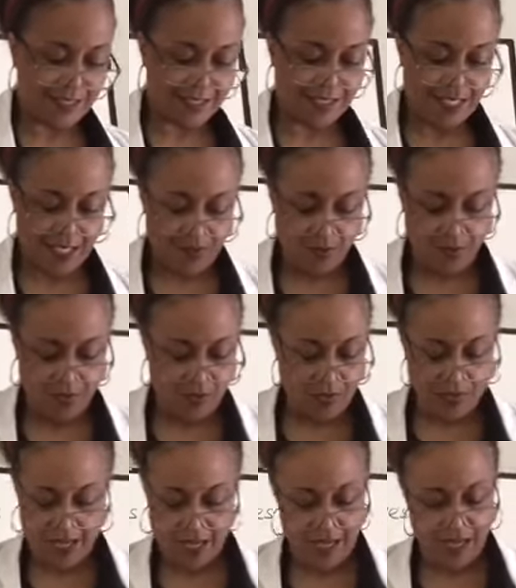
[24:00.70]

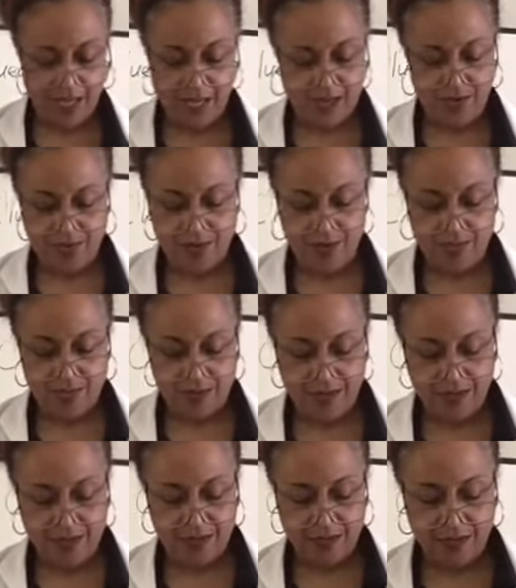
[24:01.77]
chemical. I don't know
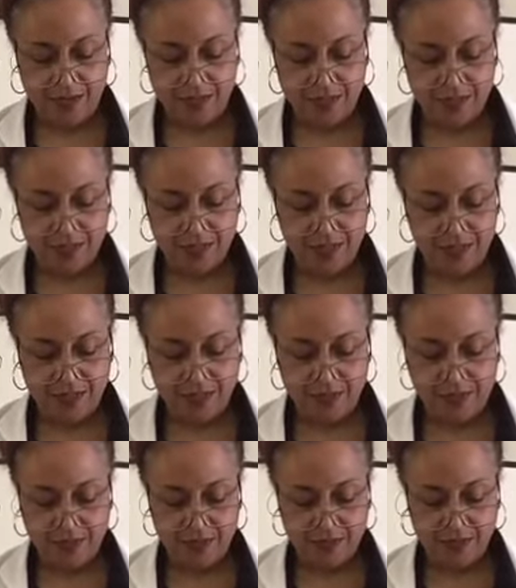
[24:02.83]
what. Most acidic
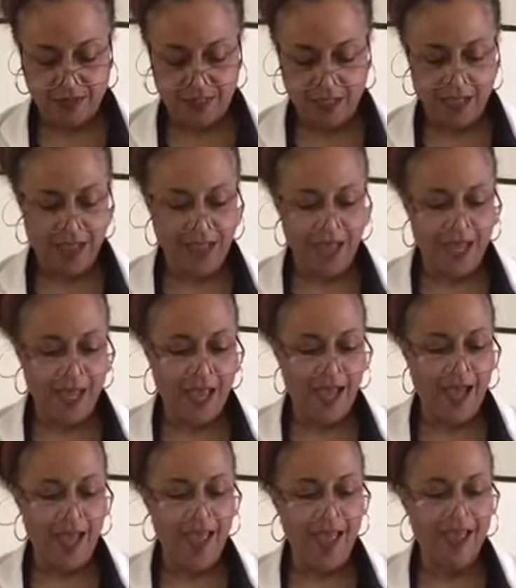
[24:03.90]
substances.
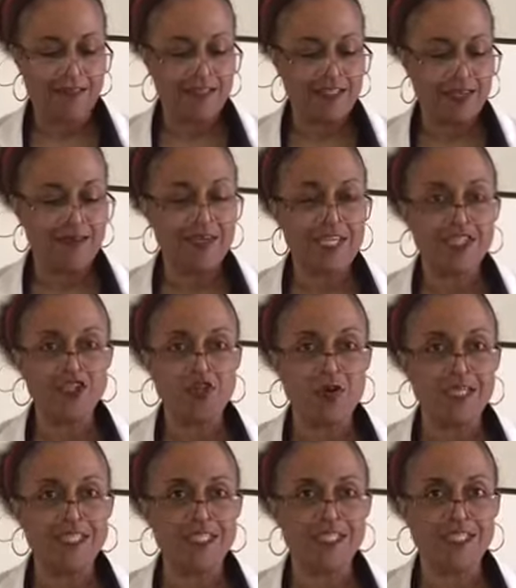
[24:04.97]
I have some of these
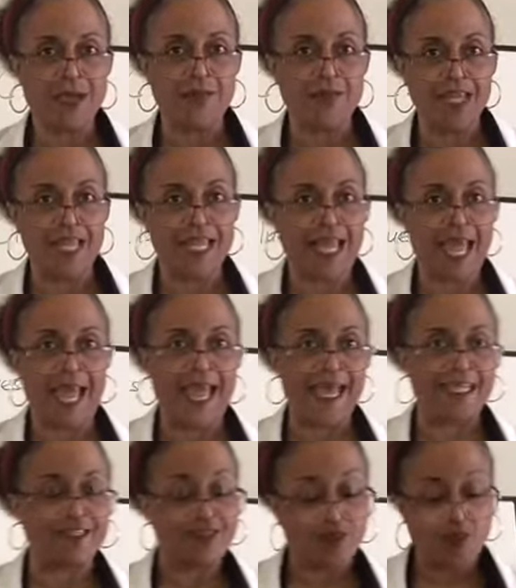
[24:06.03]
questions are being
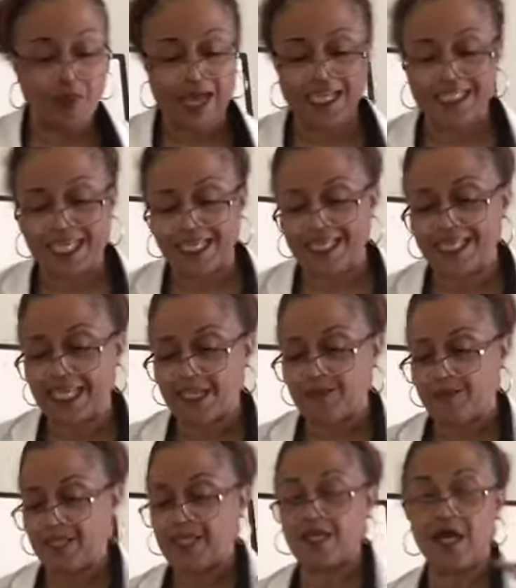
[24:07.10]
asked twice, I think
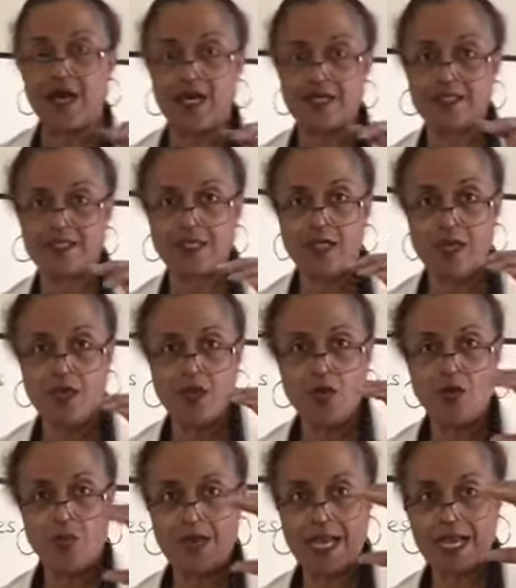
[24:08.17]
because
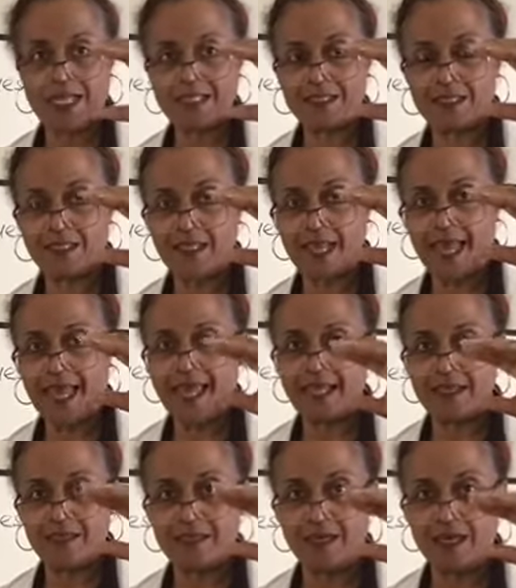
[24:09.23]
when I
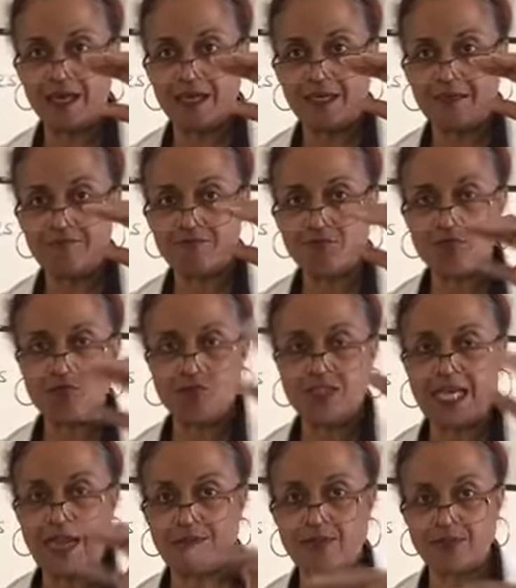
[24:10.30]
had 2
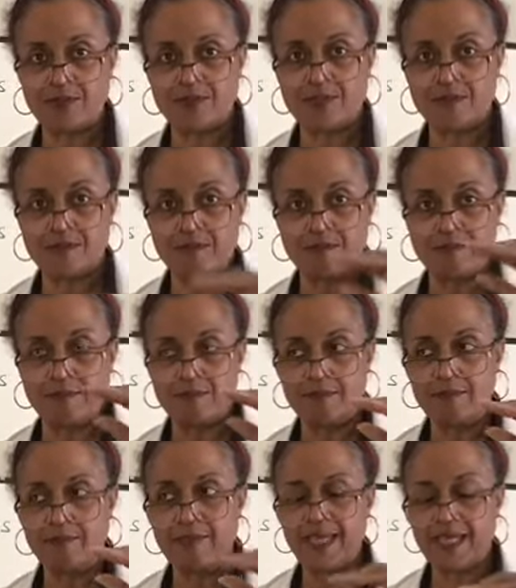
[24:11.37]
chapters
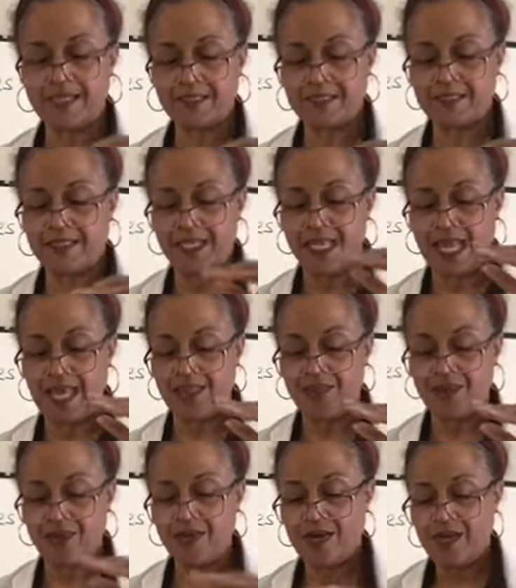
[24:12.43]
mixed
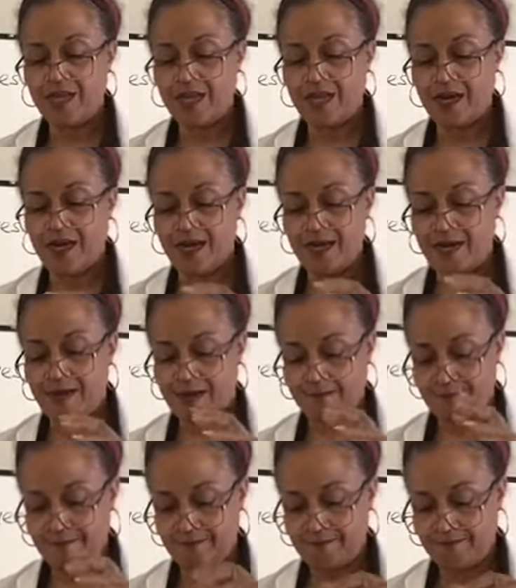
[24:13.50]
together, some